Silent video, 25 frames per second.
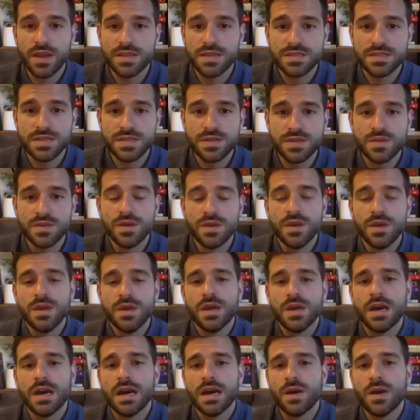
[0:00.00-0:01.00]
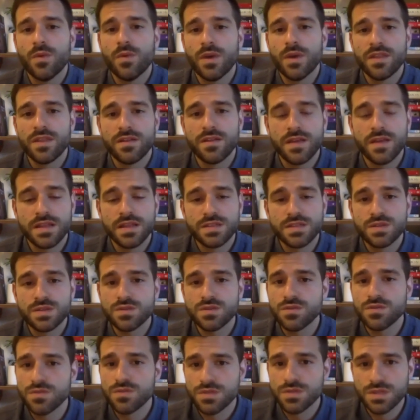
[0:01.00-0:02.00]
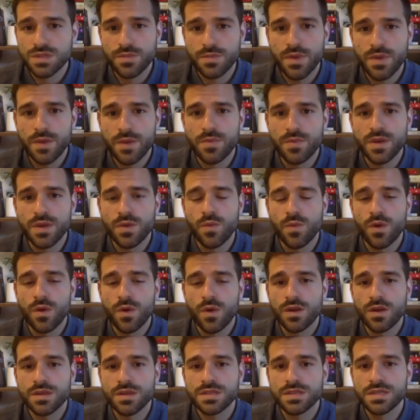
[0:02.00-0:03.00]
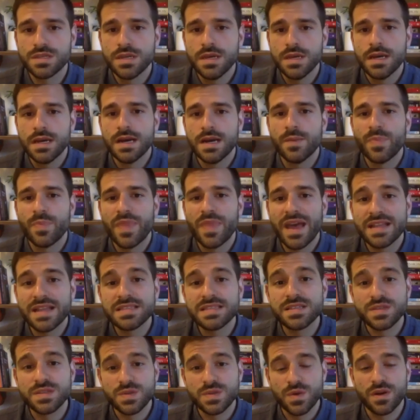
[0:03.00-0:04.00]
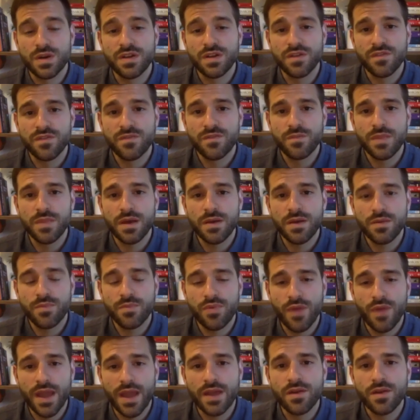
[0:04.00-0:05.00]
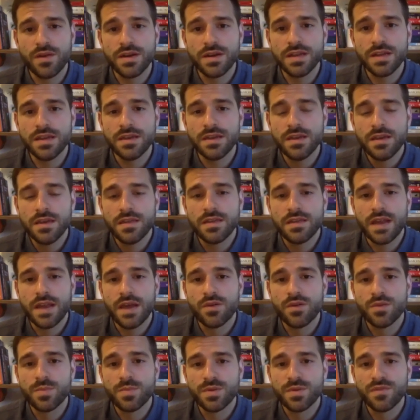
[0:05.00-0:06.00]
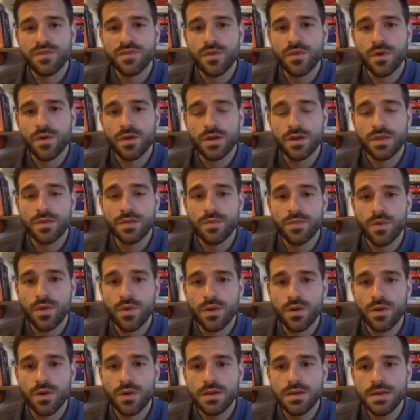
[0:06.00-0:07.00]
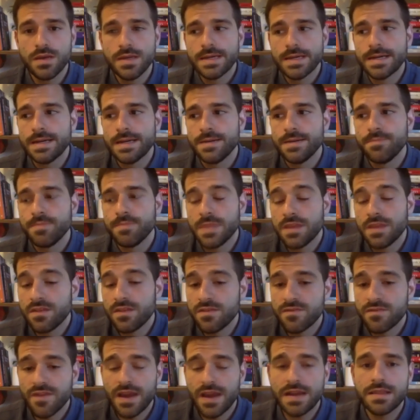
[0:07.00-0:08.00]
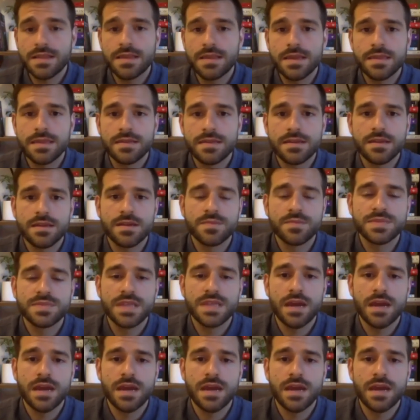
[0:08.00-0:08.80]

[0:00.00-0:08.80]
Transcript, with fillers: whether that's transit, uh, whether that's schools or public works. Um, that's the sort of uh, priority that I would put forward on the board. Um, and, and, finally, I think it comes down to